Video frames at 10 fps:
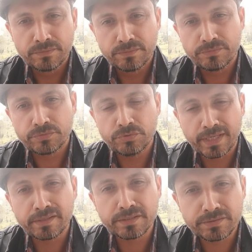So you
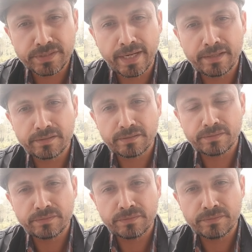can understand
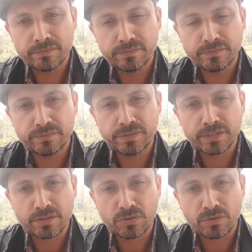the